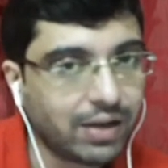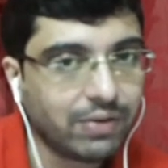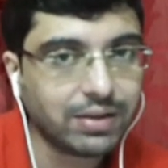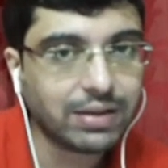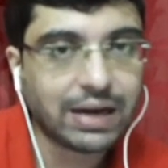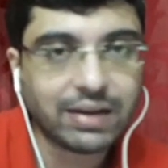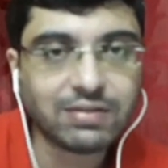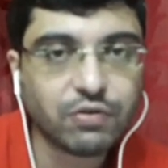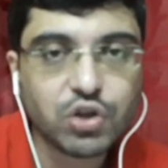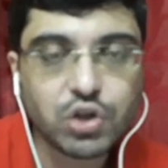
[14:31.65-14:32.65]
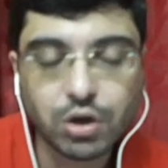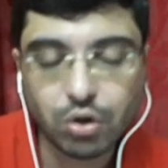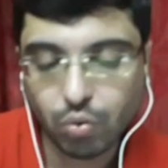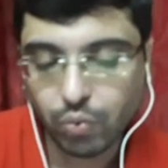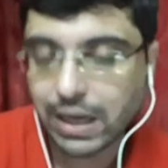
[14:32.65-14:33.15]
Even that is sufficient
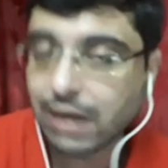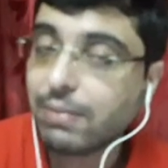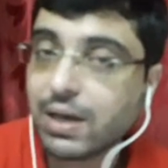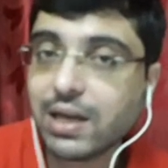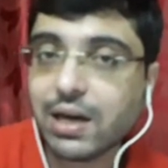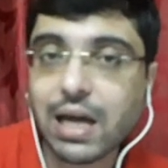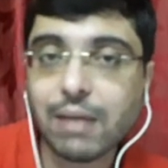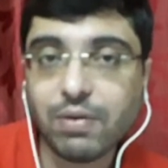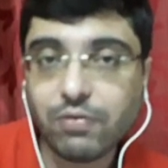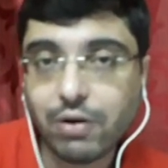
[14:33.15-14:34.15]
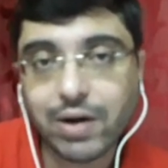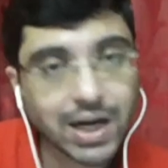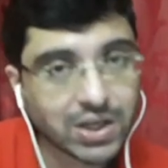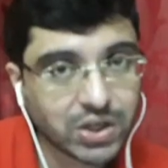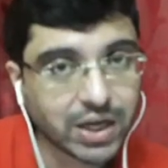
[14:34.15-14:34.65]
to win. And many a time if you have a
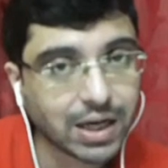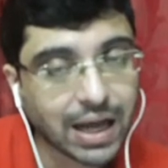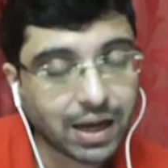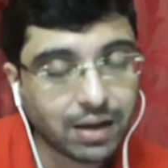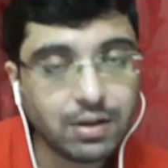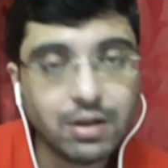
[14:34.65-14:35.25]
drastic attack,